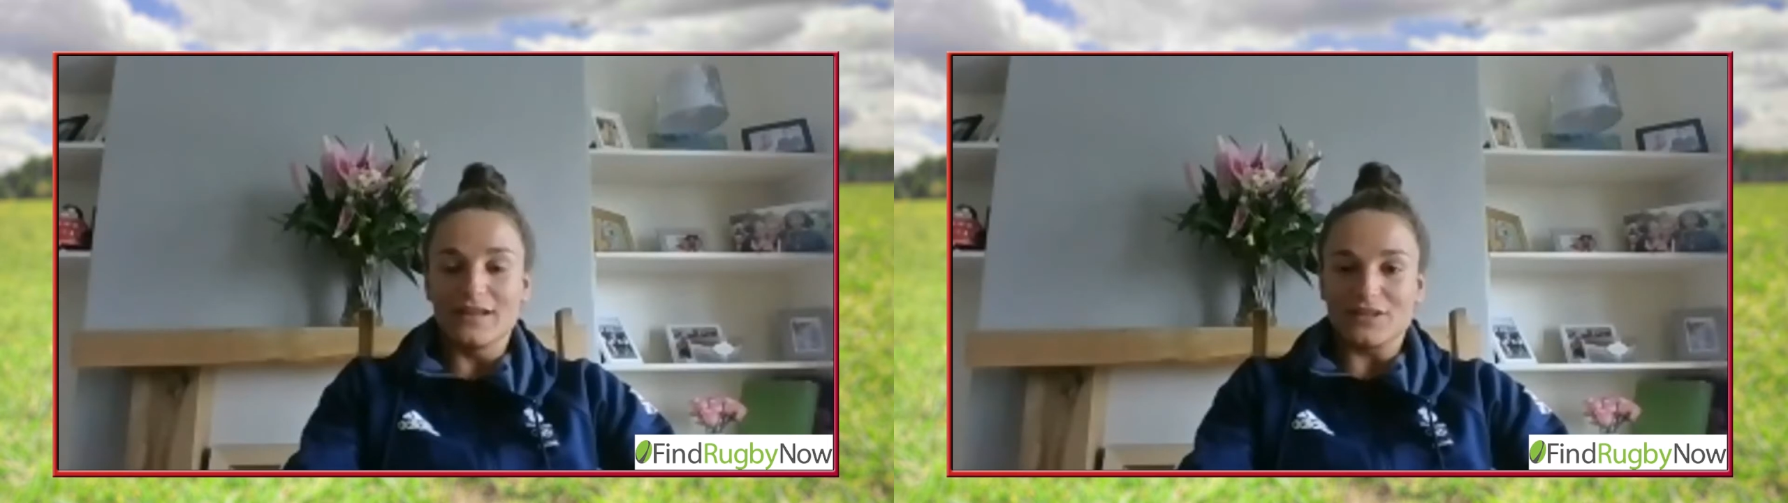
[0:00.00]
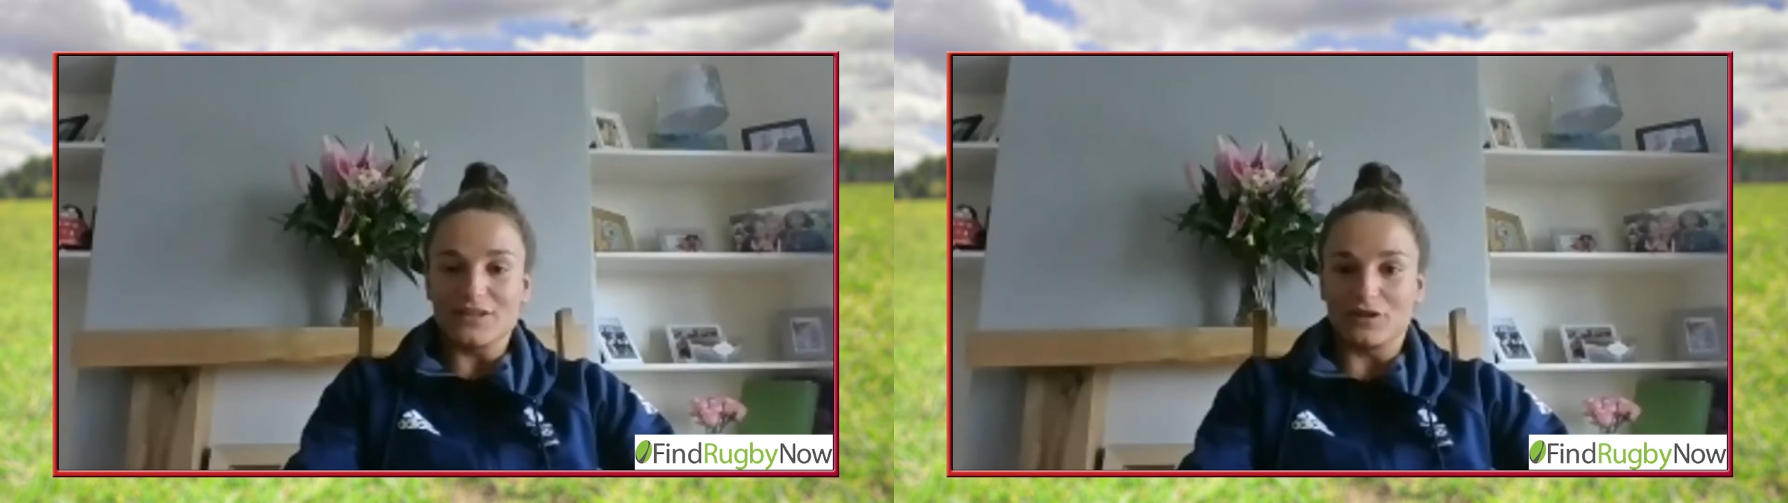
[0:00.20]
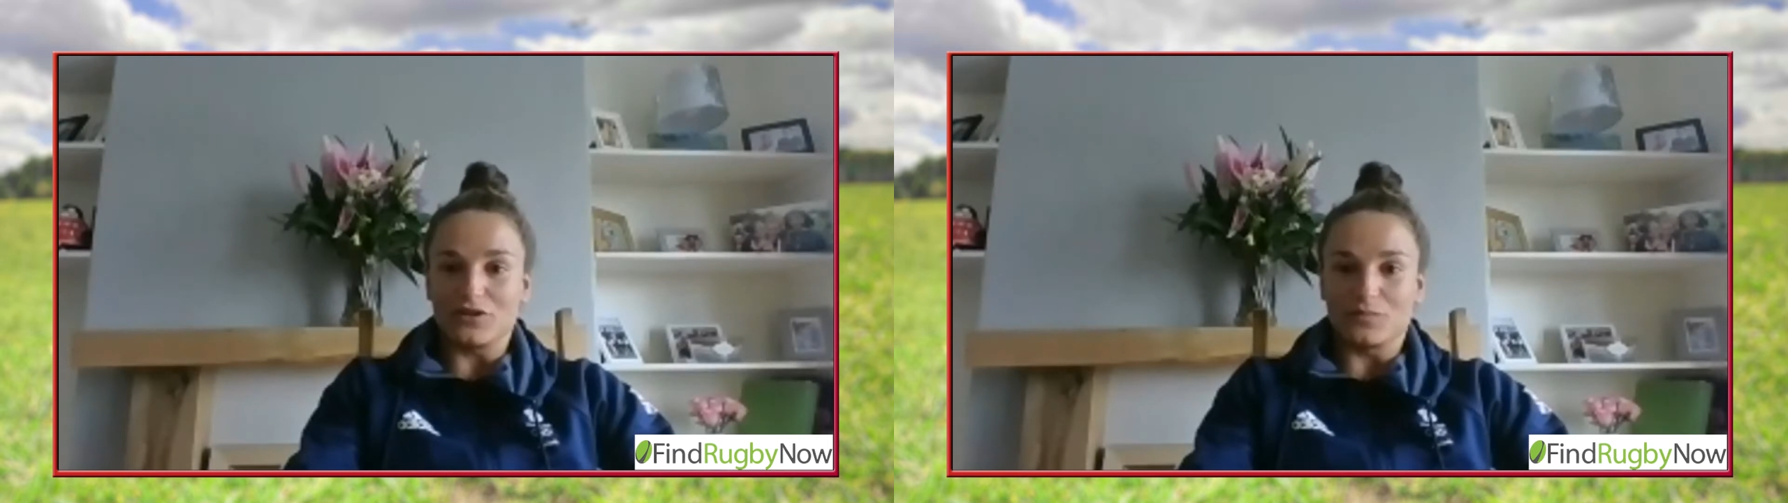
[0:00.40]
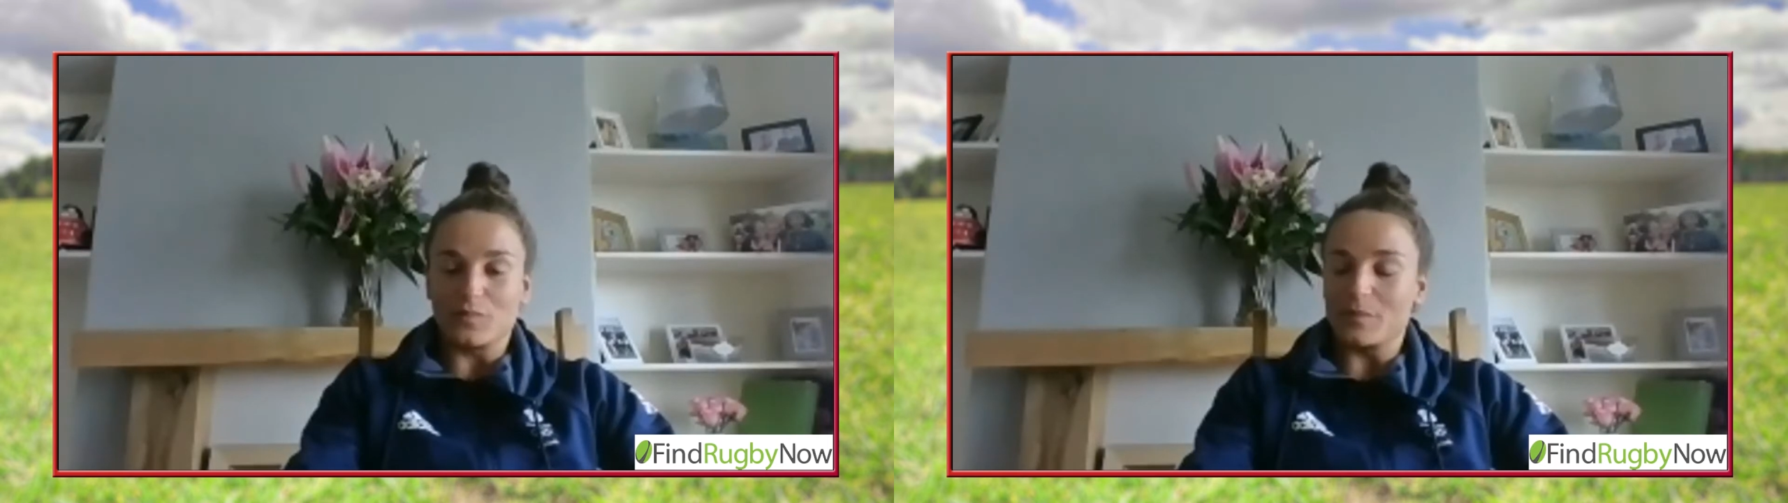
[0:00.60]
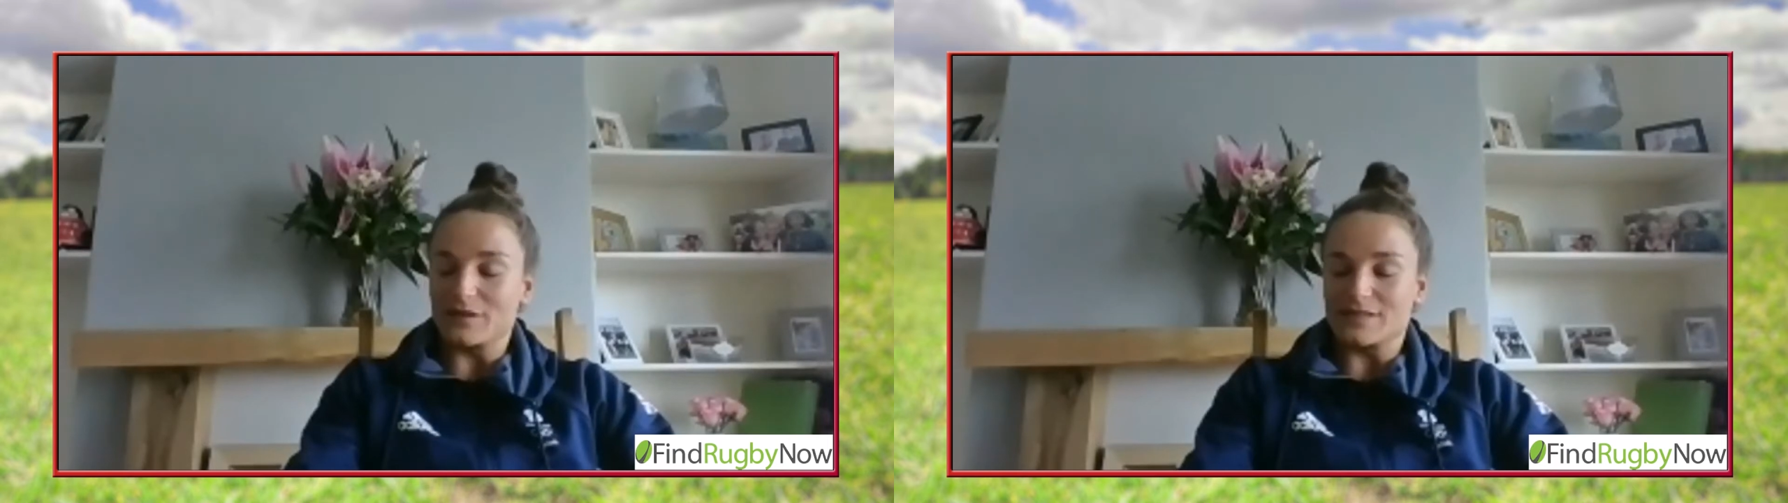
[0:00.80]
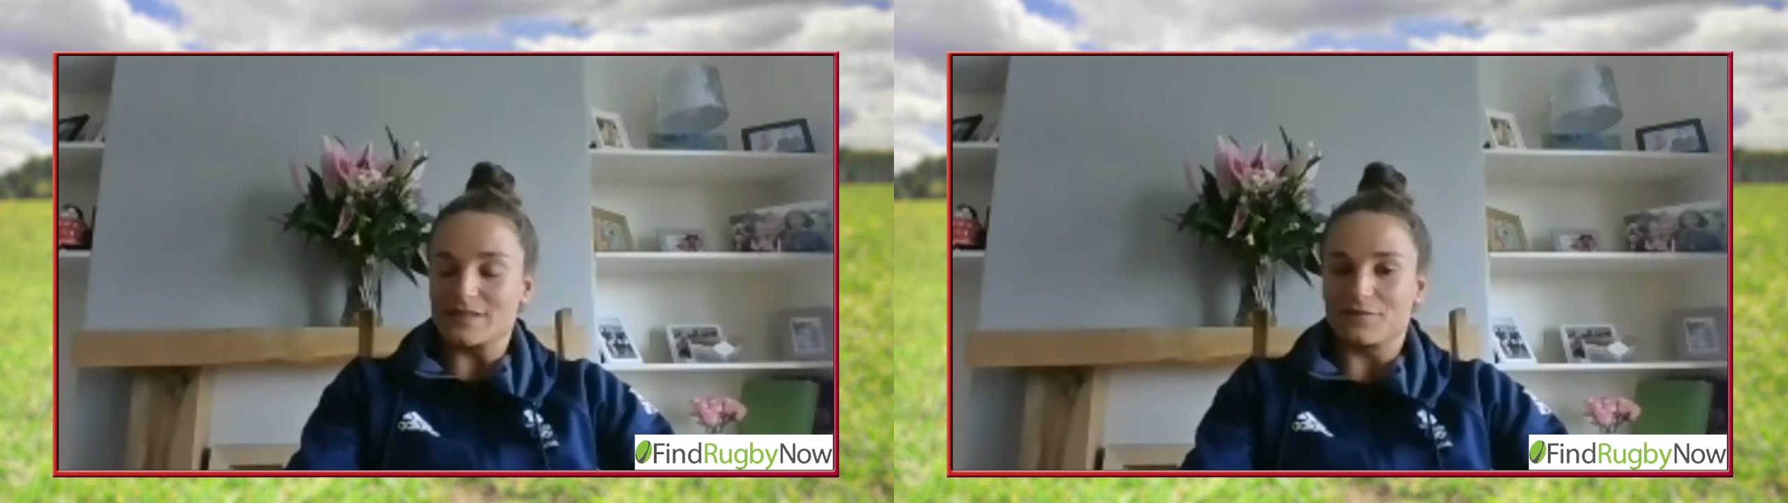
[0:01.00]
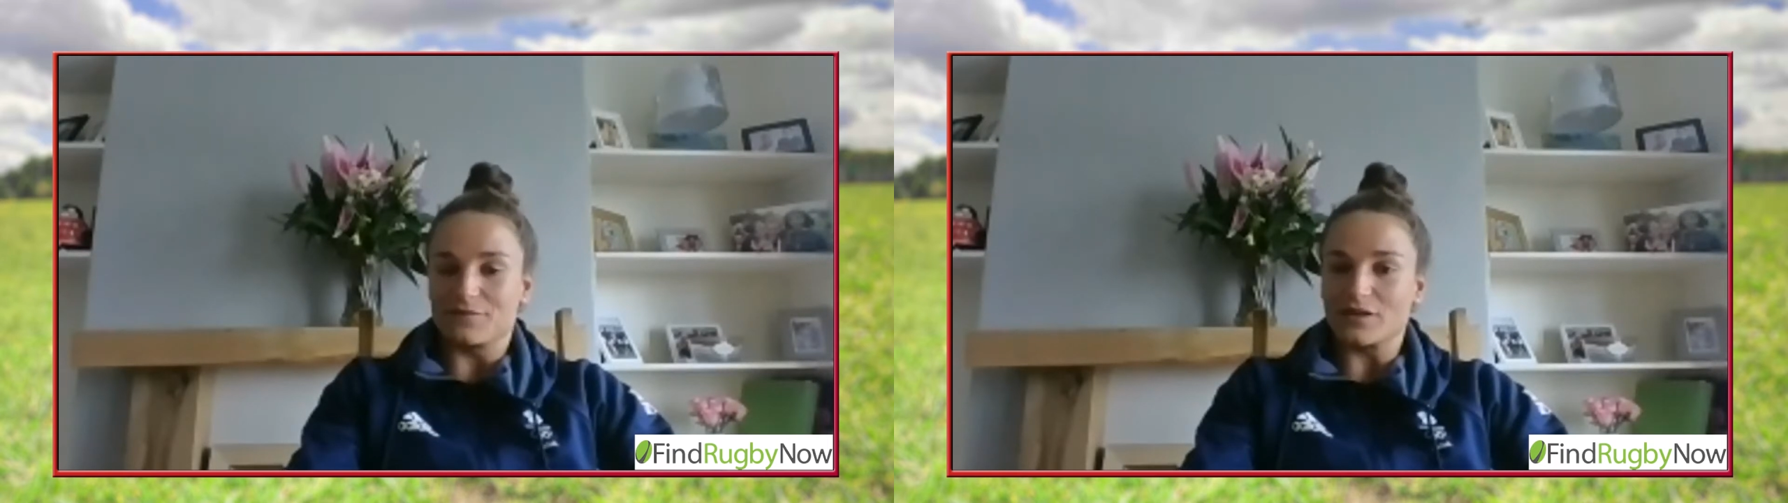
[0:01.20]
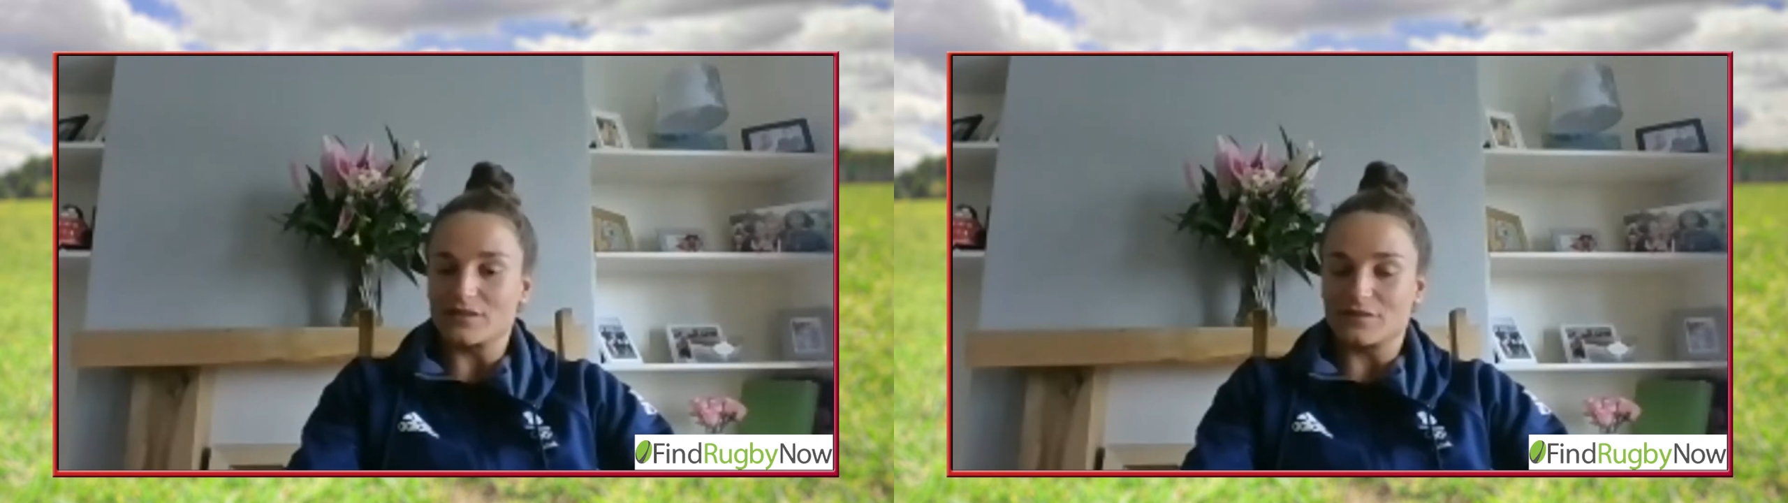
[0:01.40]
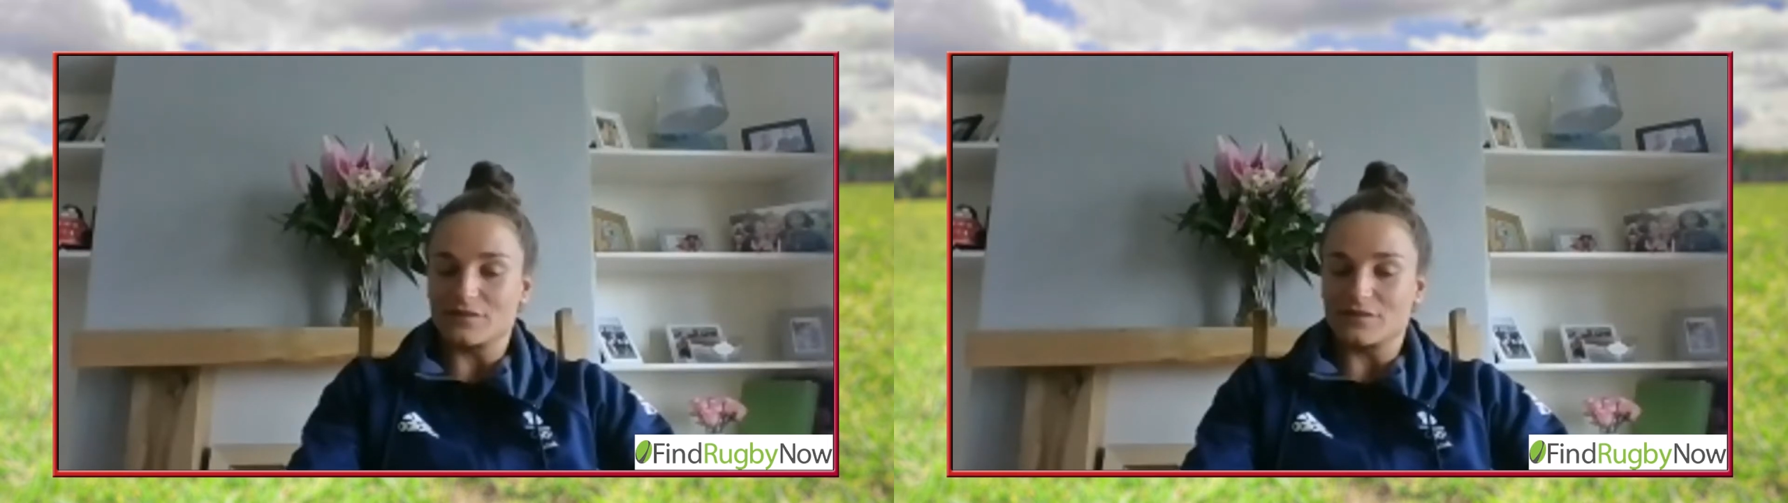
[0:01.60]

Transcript: it's really good publicity for us